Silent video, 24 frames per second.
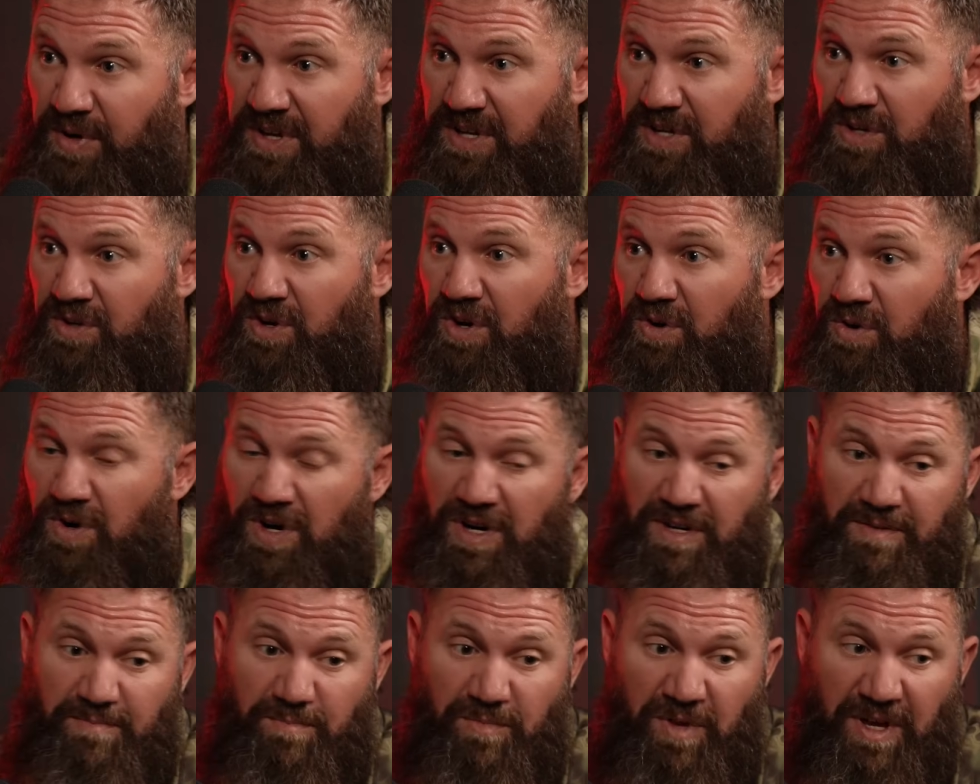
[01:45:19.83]
But you know
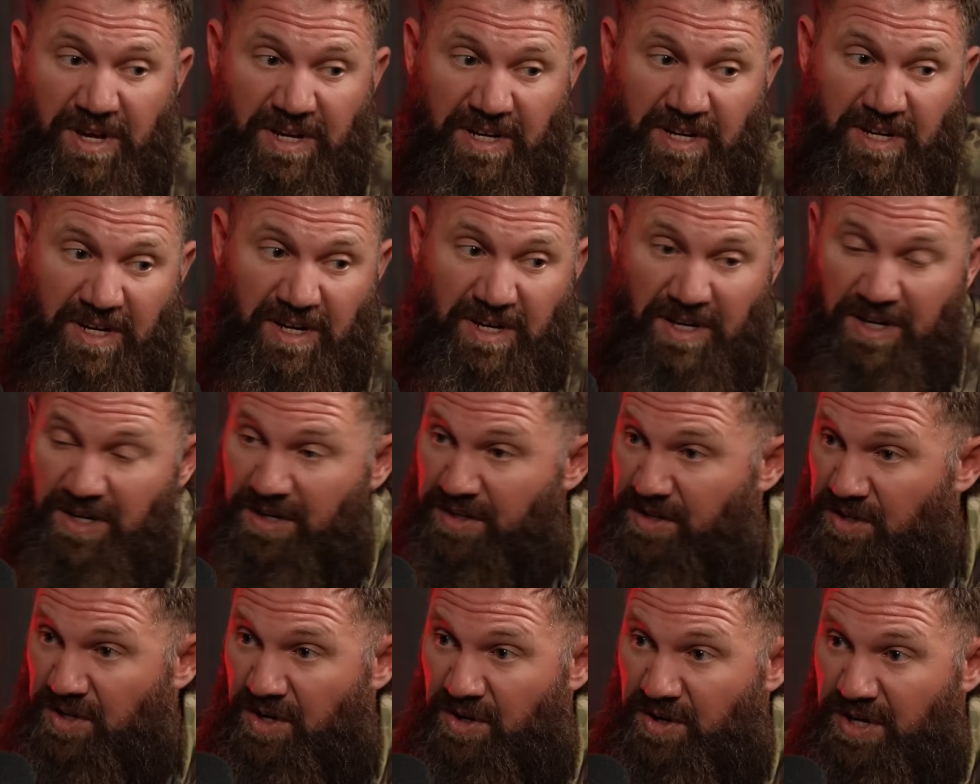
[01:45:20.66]
what? Like,
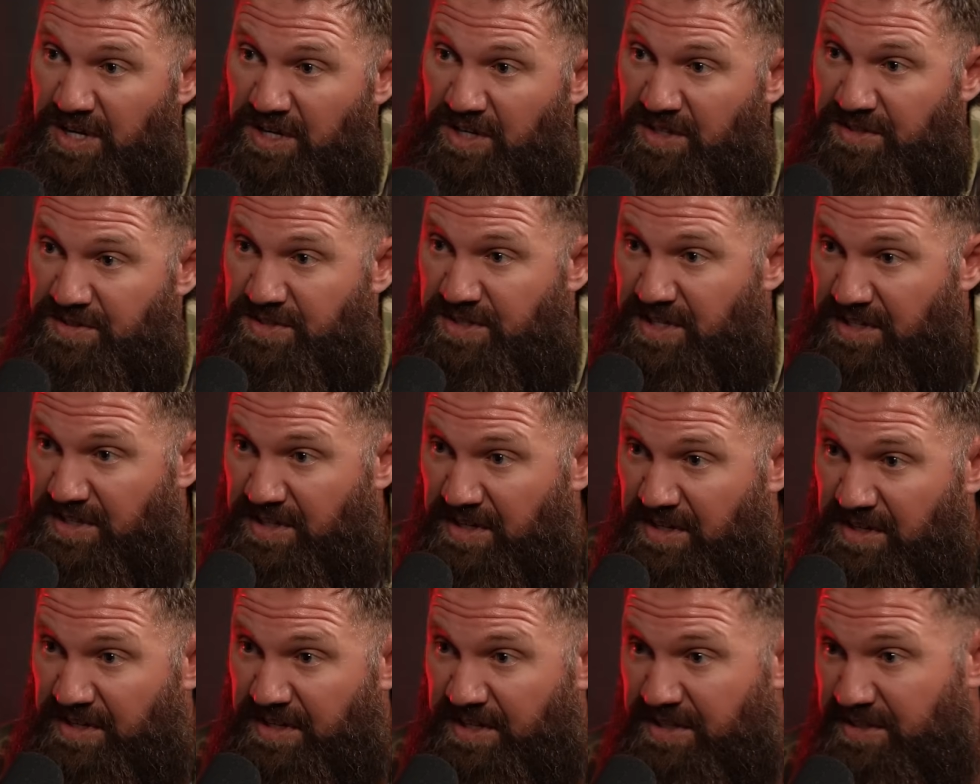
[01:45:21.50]
he could
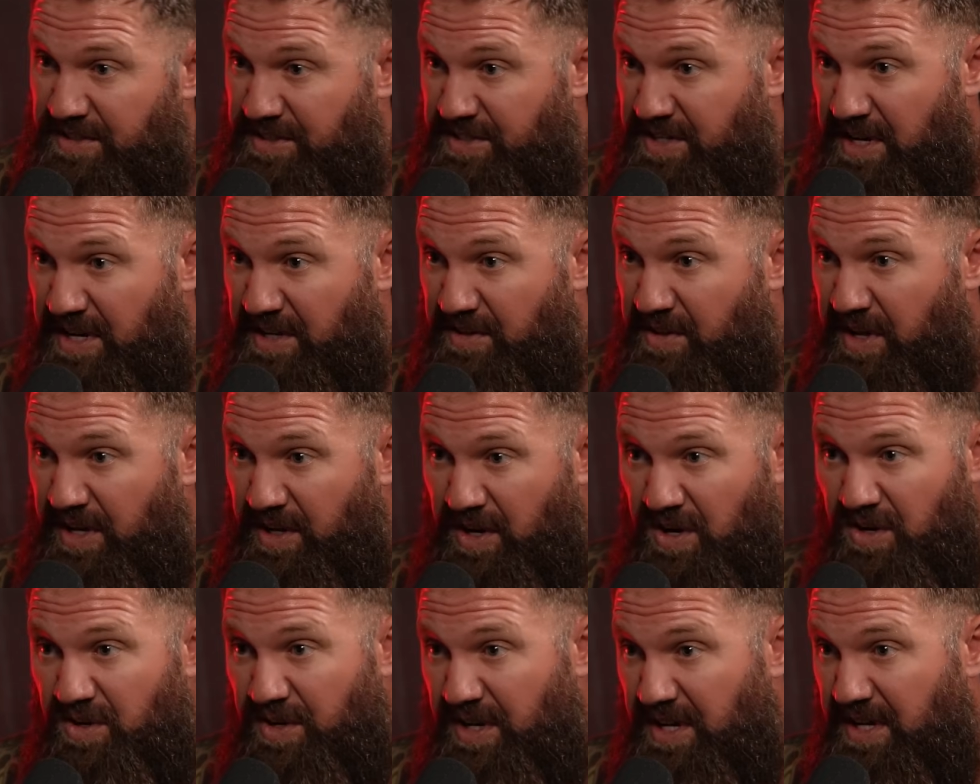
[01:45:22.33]
sit there and he could say
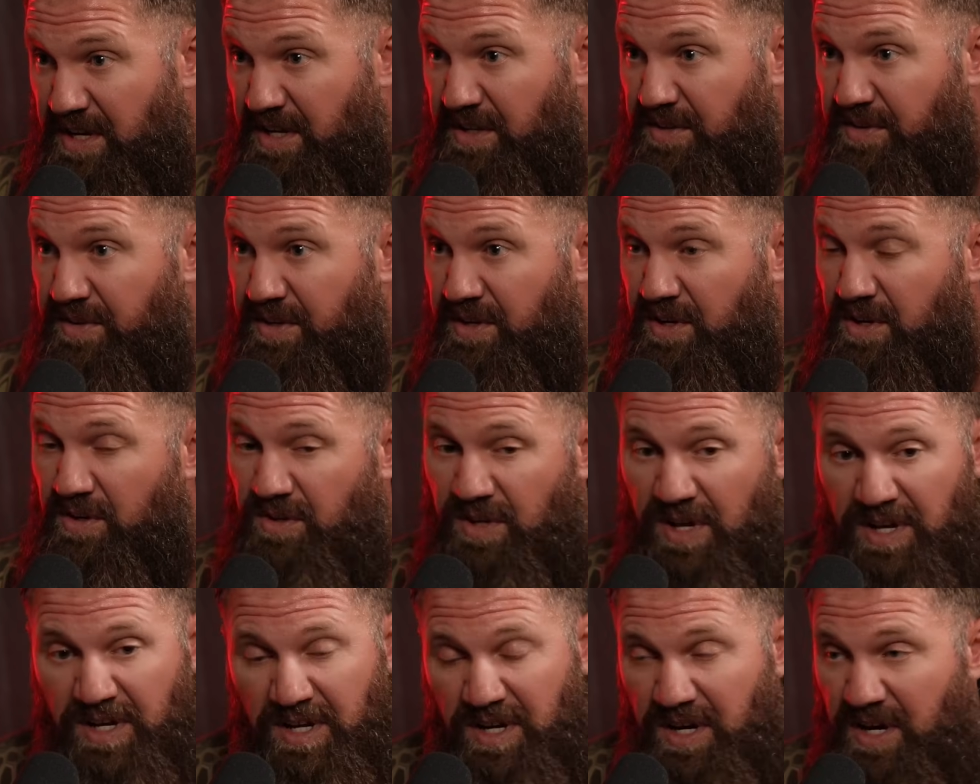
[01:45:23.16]
like, oh yeah,
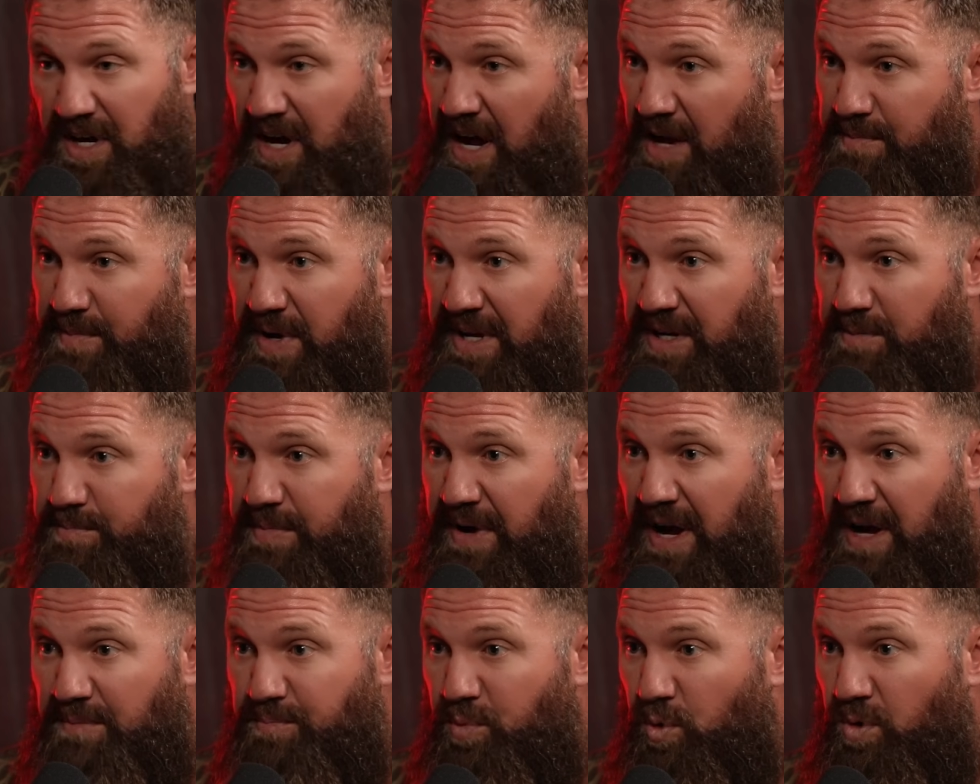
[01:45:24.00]
I made
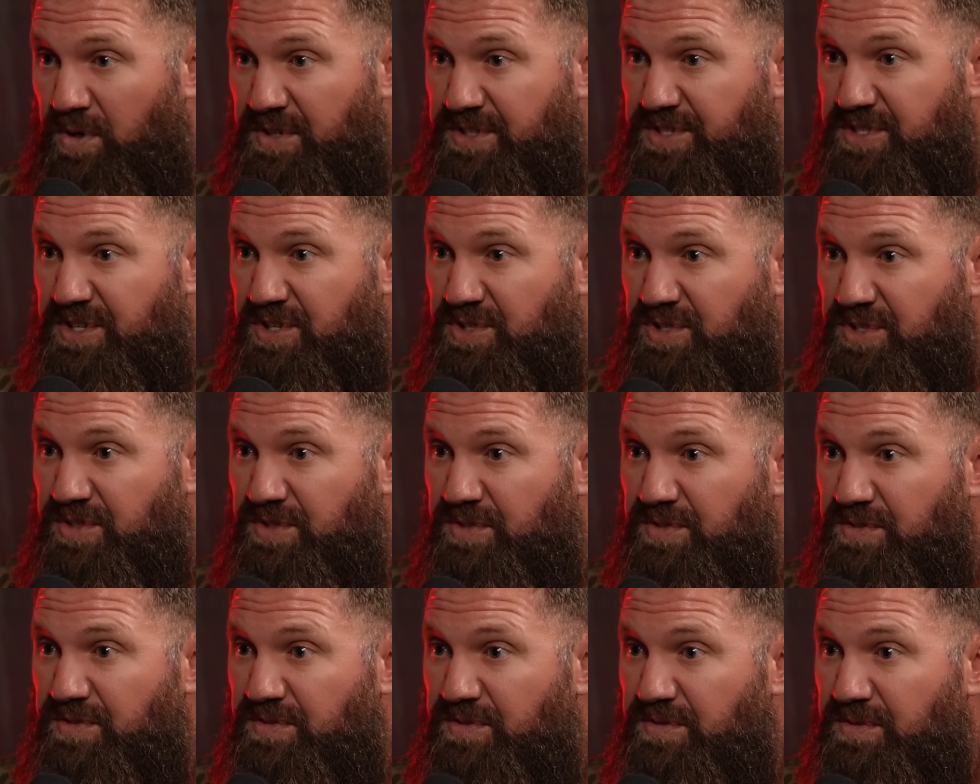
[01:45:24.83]
a poor
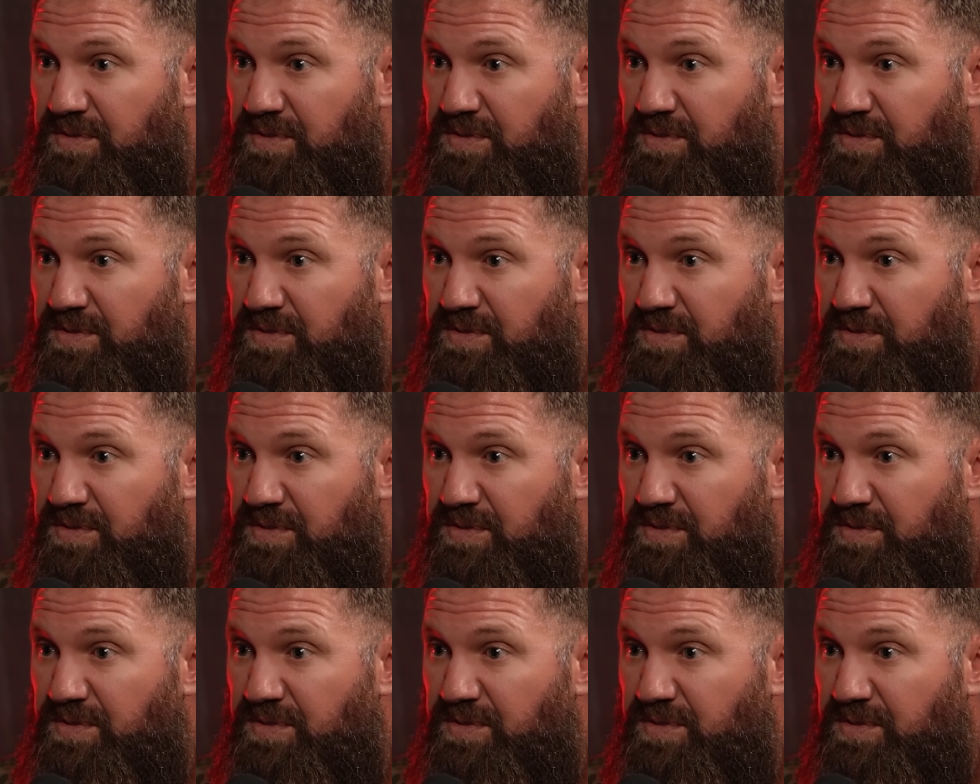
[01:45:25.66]
decision.